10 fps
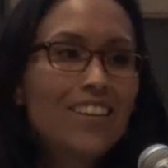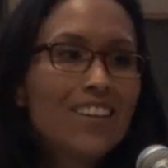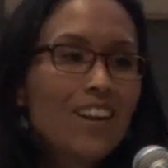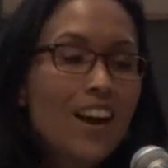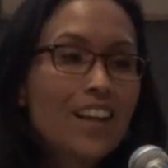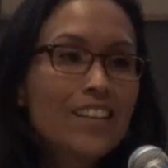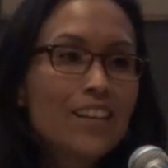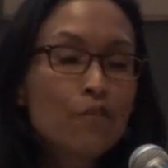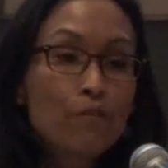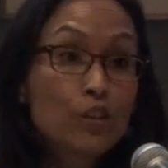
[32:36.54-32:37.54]
idea
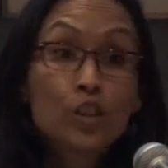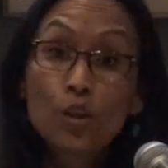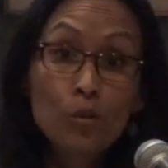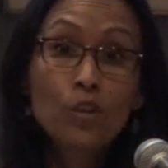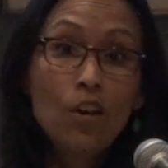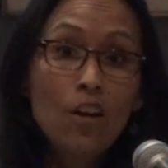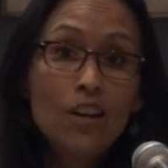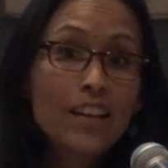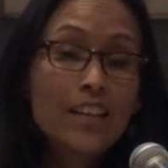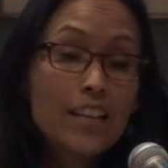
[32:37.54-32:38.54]
for so long,
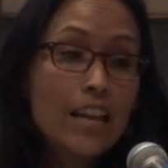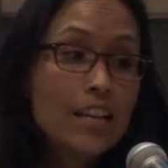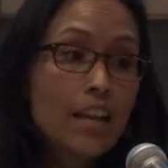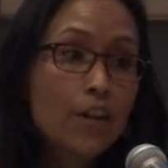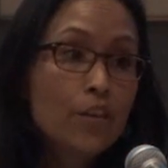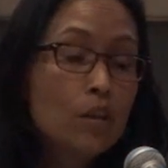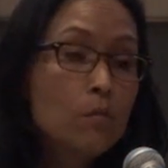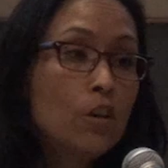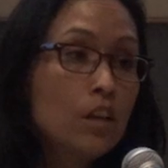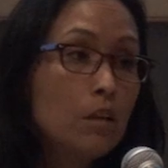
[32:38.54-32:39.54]
and now the
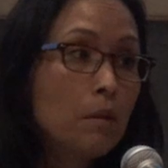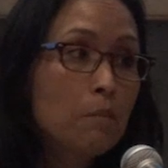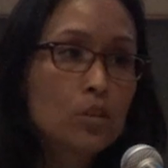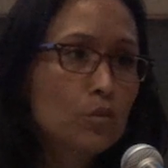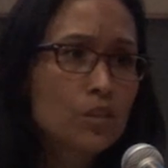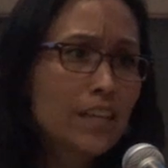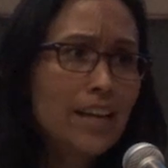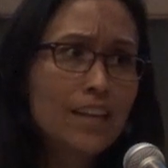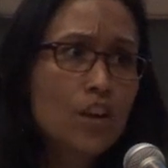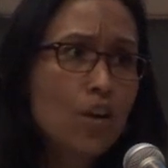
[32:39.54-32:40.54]
community members were
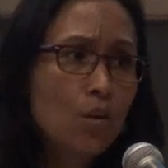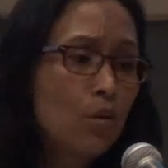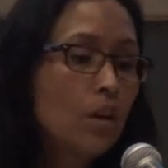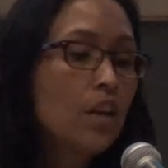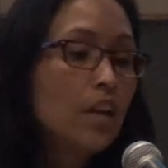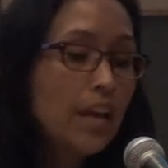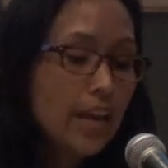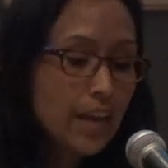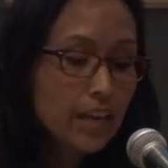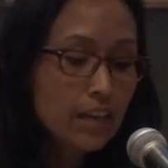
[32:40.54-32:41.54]
saying no.
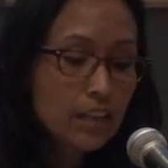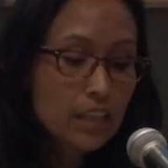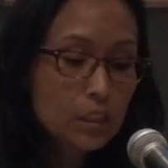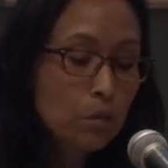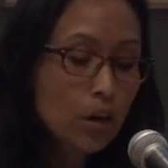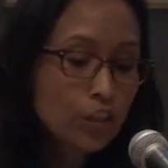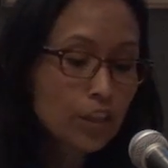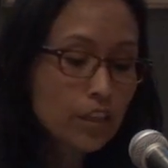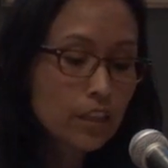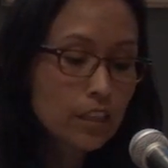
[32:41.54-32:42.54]
And this
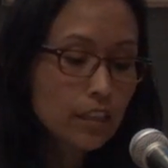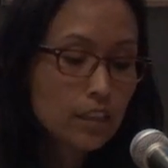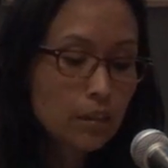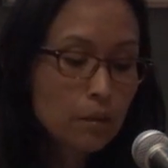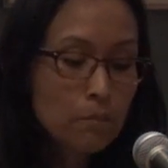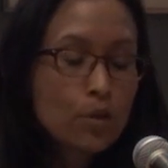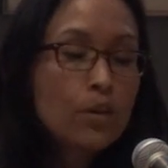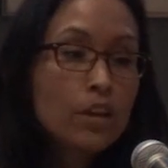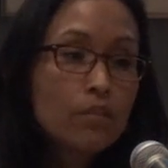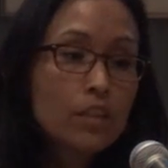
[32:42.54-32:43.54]
project, the
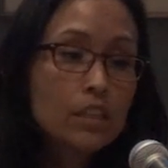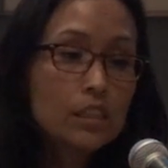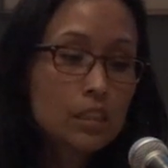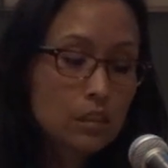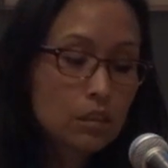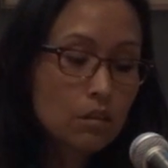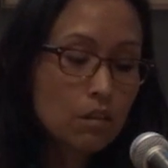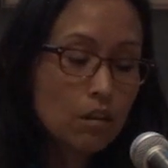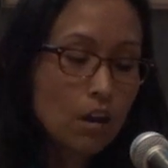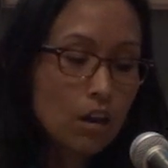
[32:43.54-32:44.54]
beauty of this
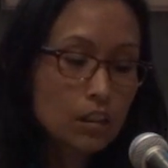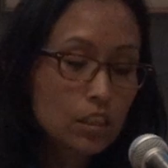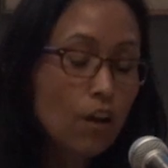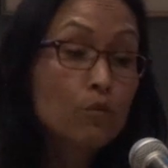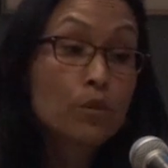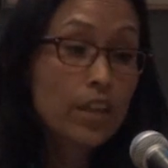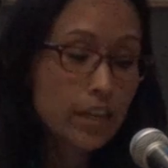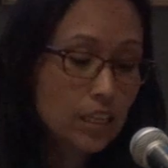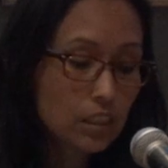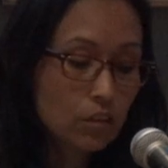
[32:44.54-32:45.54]
software that
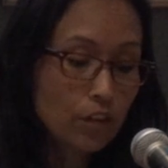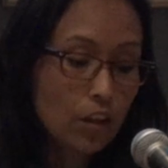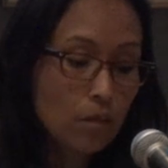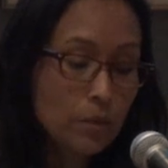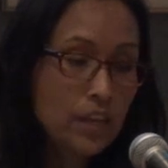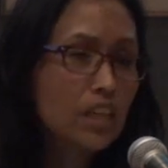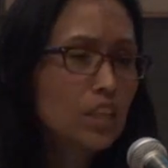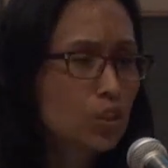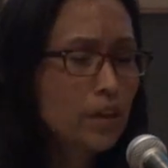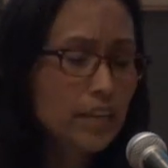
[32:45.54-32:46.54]
he's developing, and
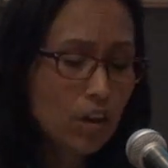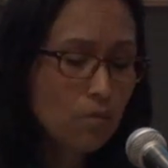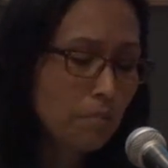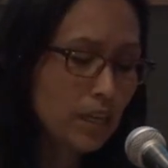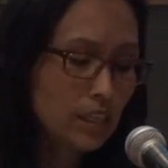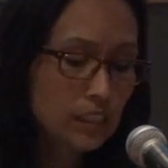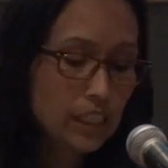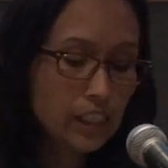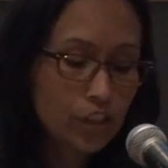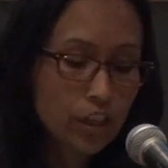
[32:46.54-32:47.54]
it's right now in beta
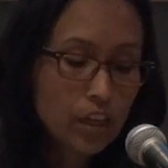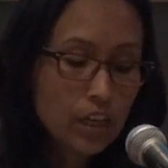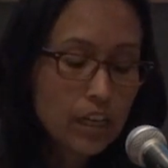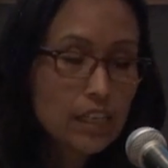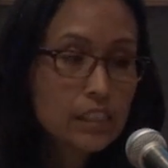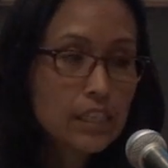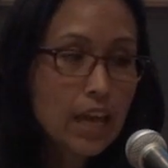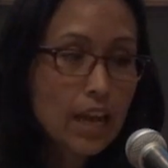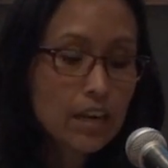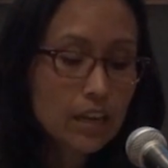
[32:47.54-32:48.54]
stage, is
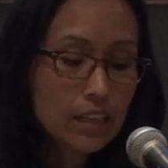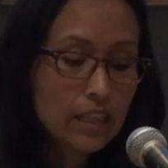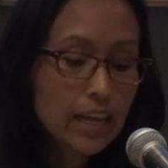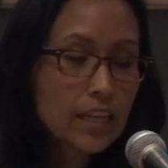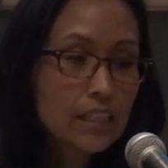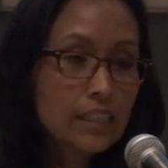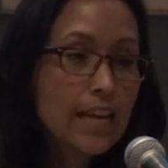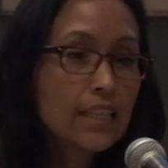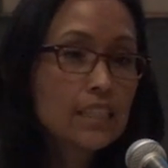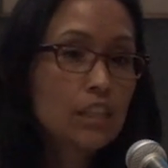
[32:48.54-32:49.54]
that they can
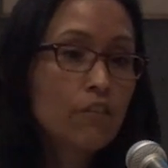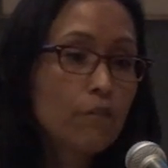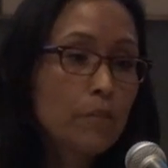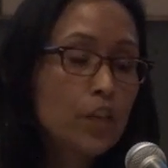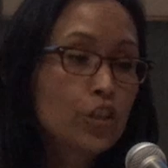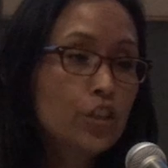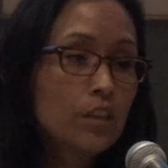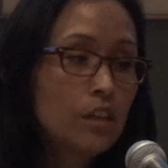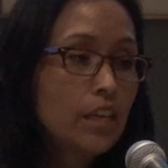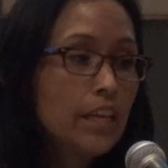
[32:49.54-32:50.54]
take this information.
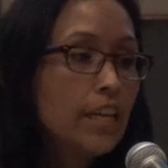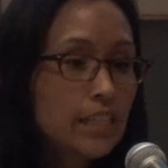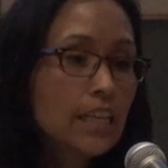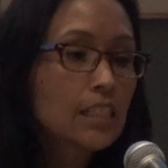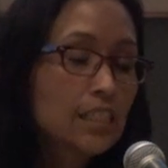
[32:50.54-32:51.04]
He takes a